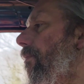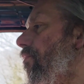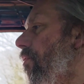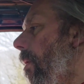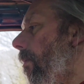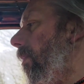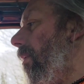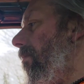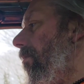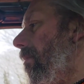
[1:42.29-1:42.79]

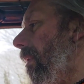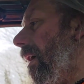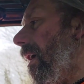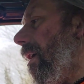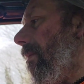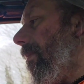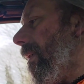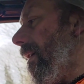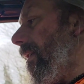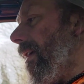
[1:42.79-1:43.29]
problem
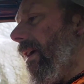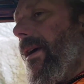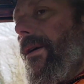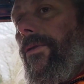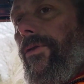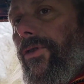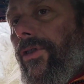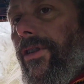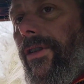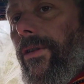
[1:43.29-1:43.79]
might be
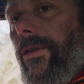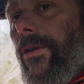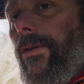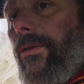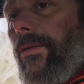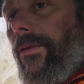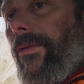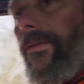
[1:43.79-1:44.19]
down to